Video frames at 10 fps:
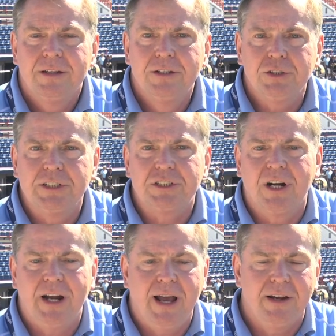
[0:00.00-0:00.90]
Usually
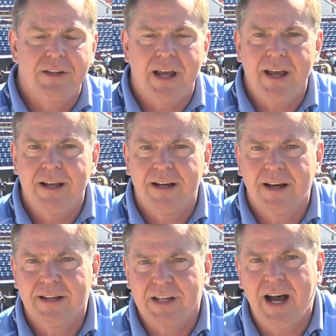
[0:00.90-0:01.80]
start out a day
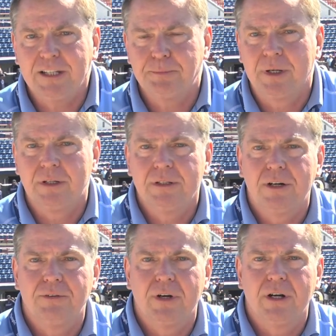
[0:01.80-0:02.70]
at the hospital
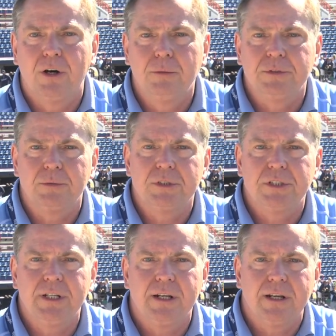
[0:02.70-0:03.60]
over at Holmes and would
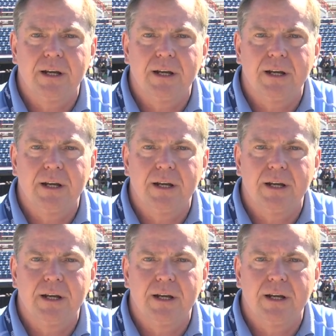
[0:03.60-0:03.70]
see